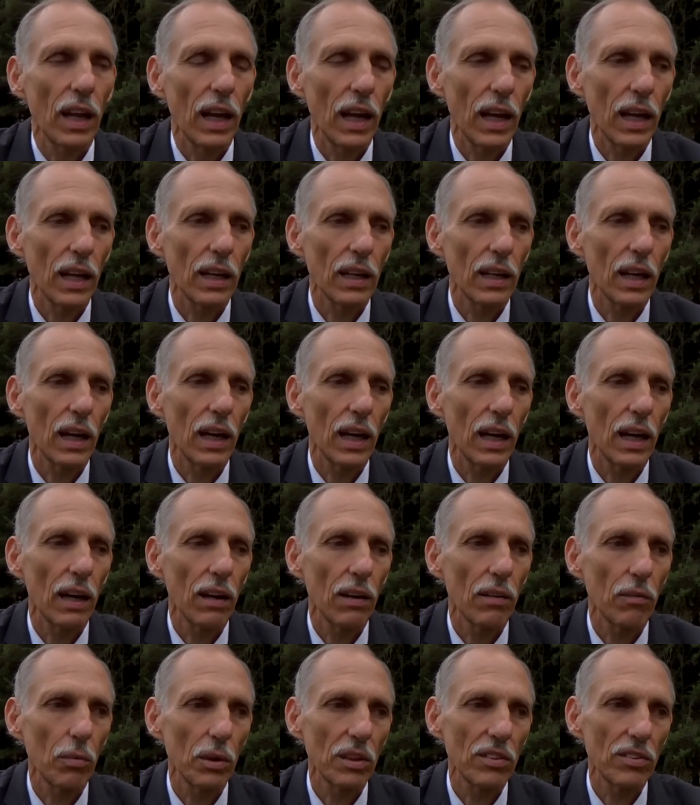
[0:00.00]
And
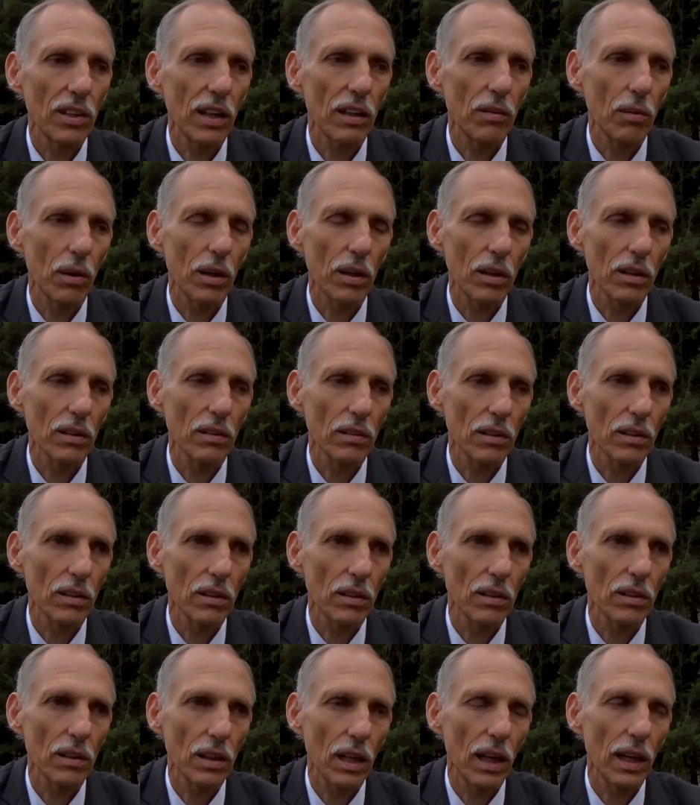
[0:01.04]
we said, well,
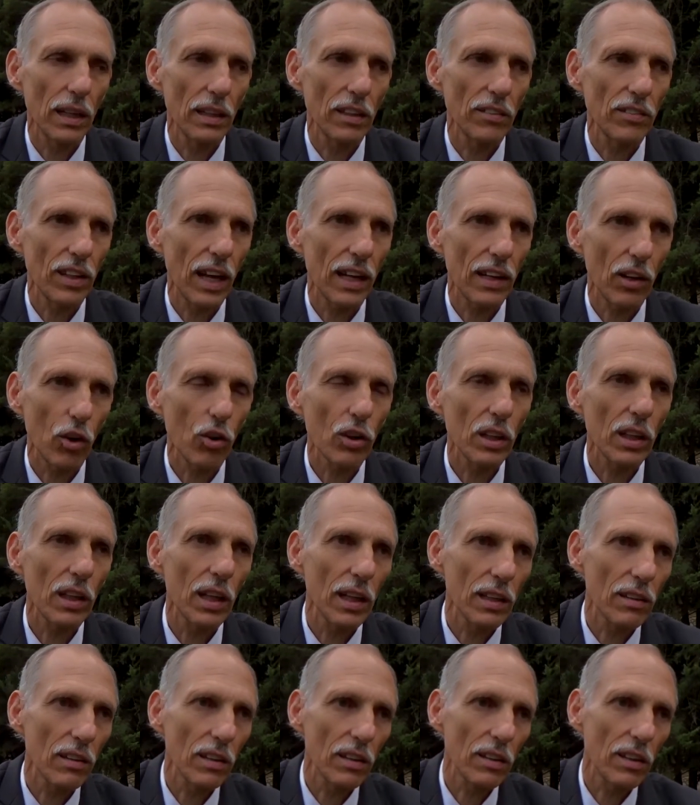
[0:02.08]
does that only
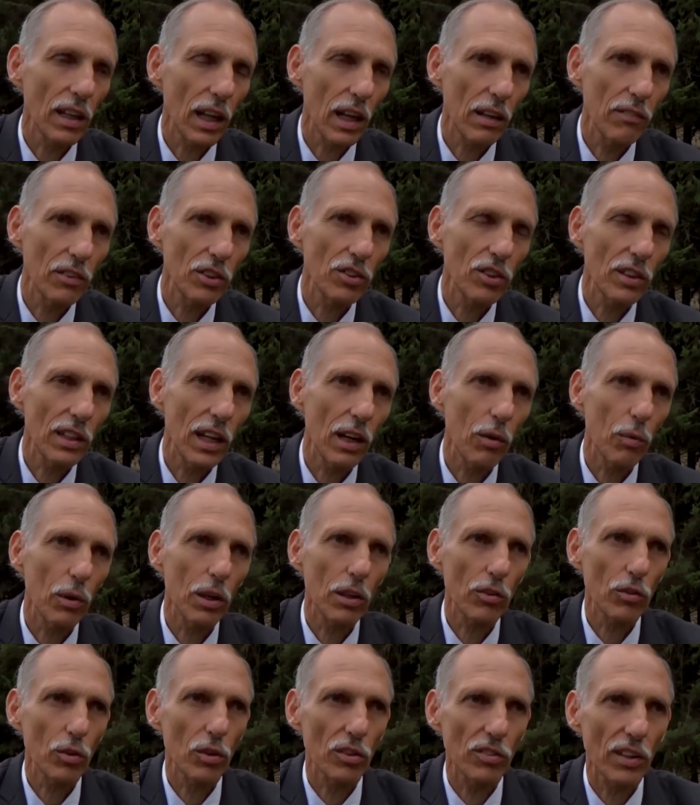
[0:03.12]
the television
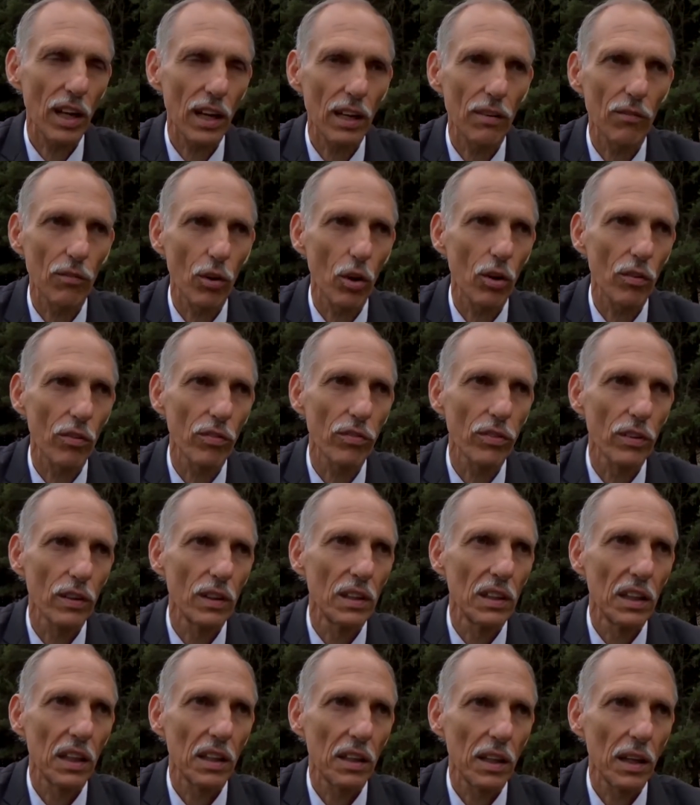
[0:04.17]
networks, or does that involve
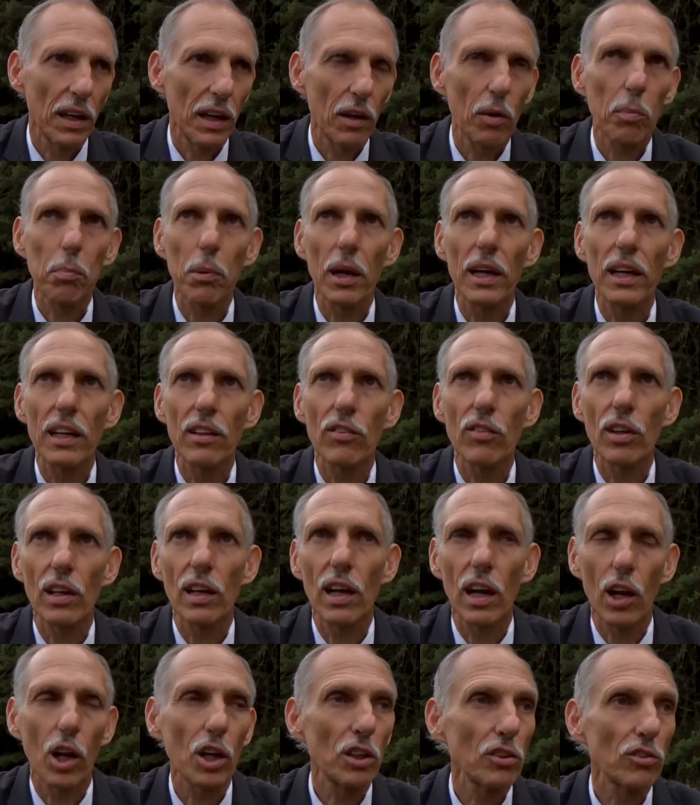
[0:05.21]
the airplanes
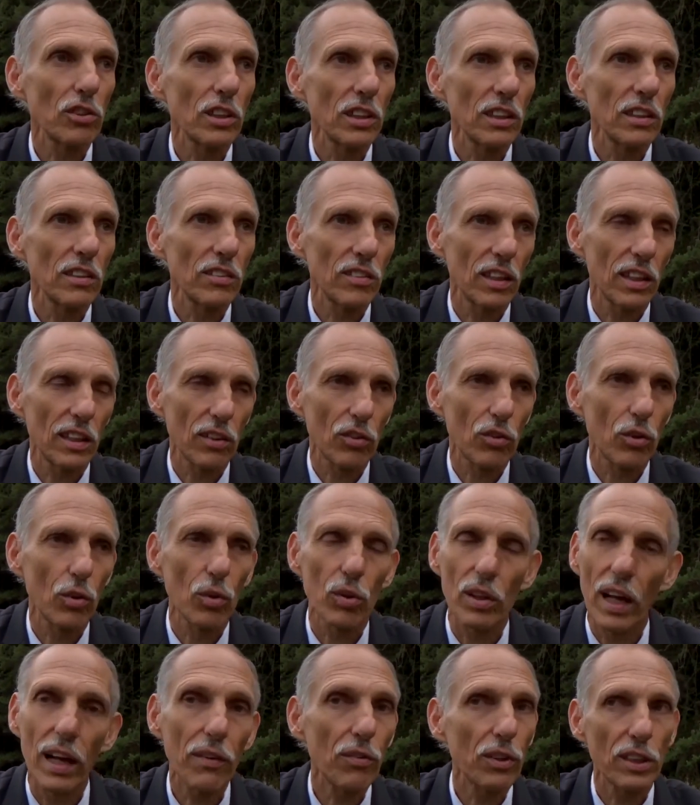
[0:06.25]
and the lunches and the
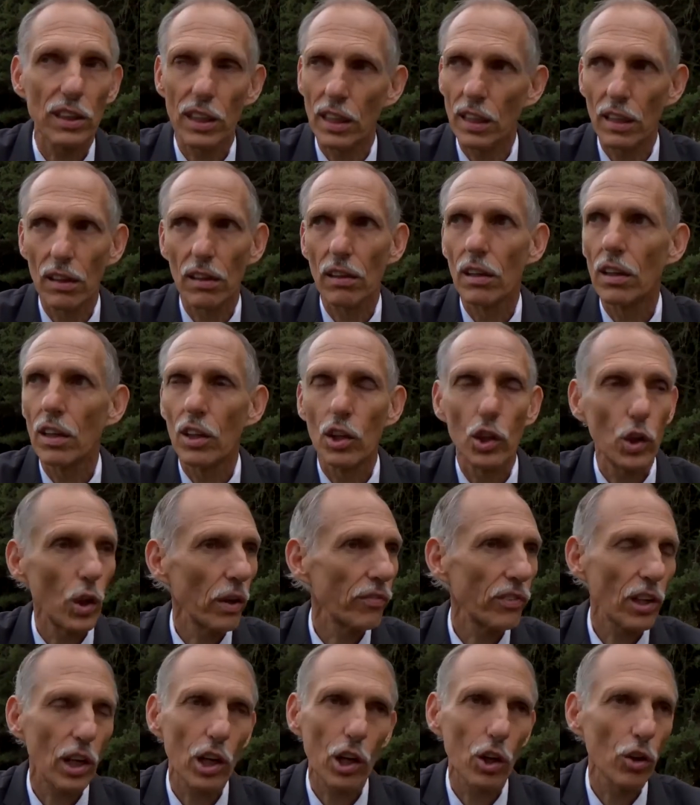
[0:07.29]
school, everything? You
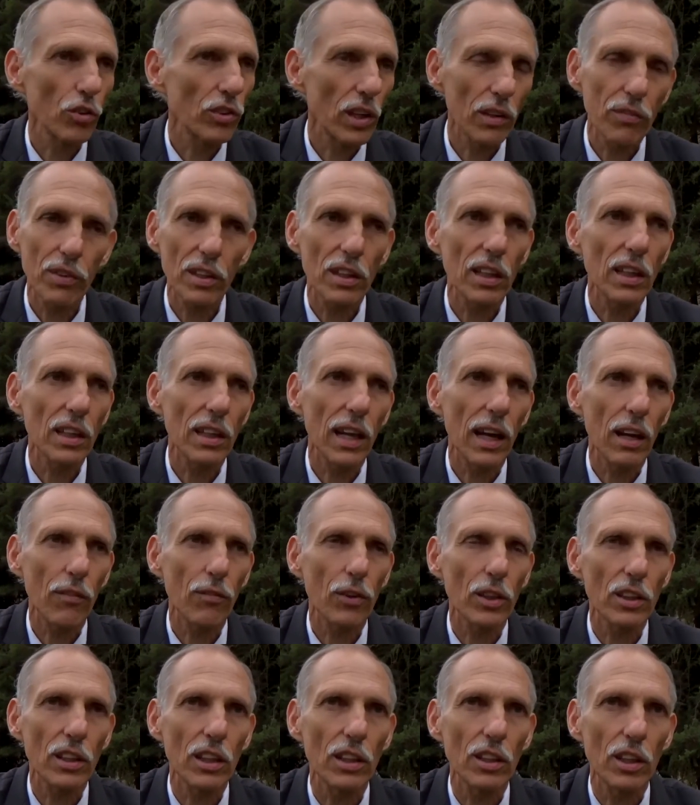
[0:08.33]
have to close everything
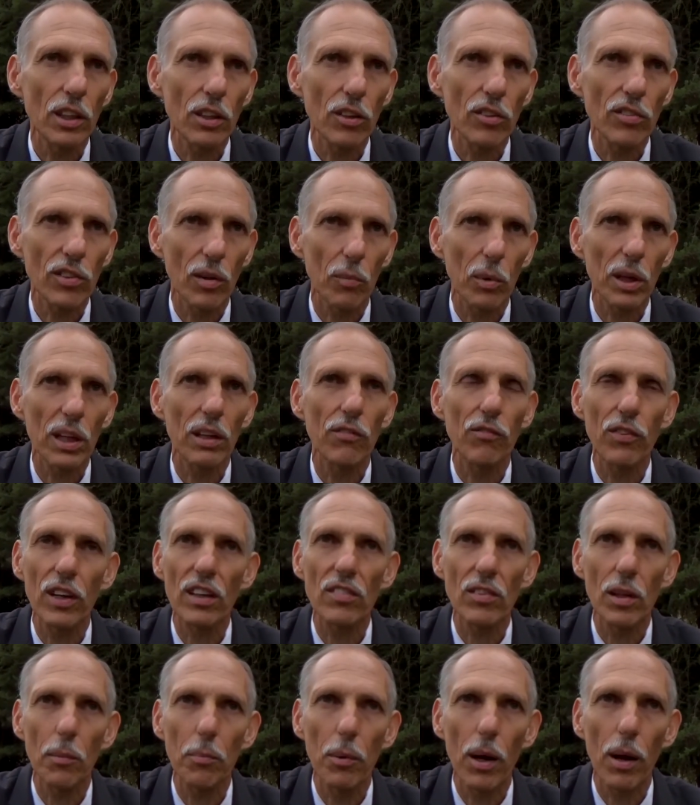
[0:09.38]
down for 10 years and we can
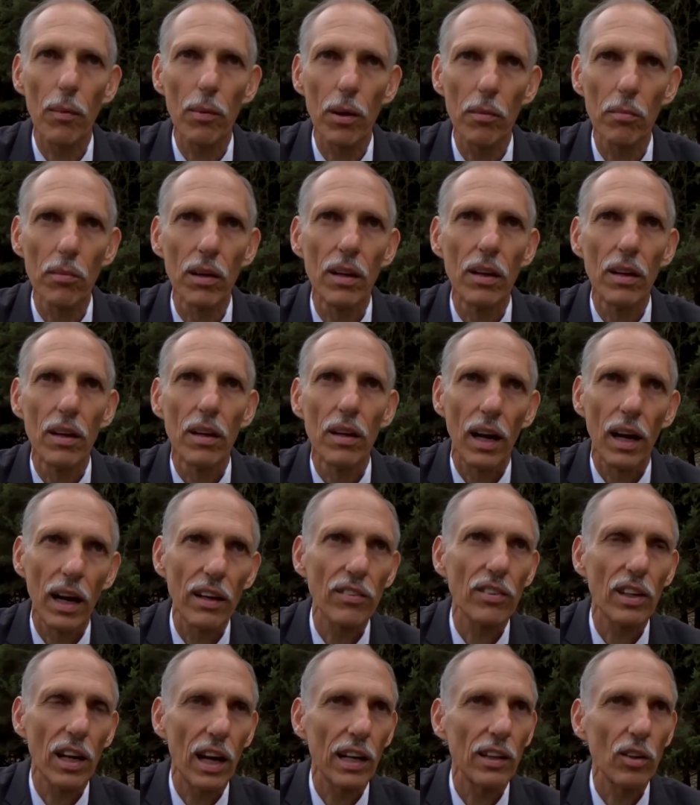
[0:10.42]
fix the problem.
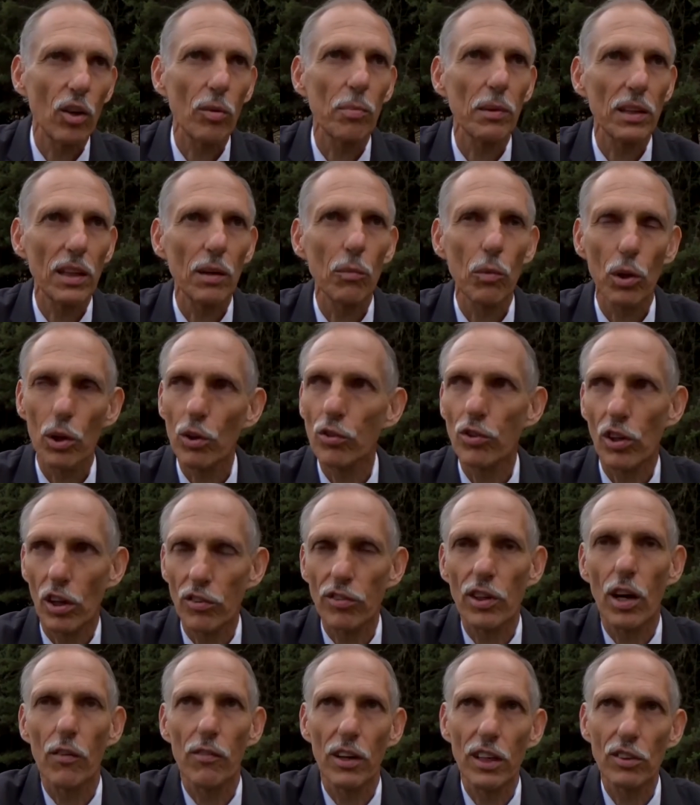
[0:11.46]
I said, I know, but then we'll lose
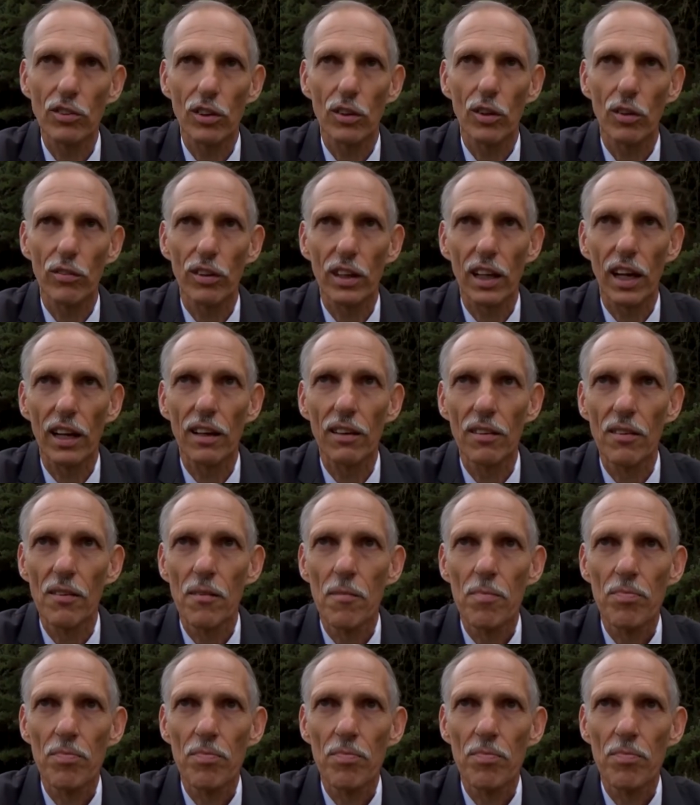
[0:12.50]
our salvation over that.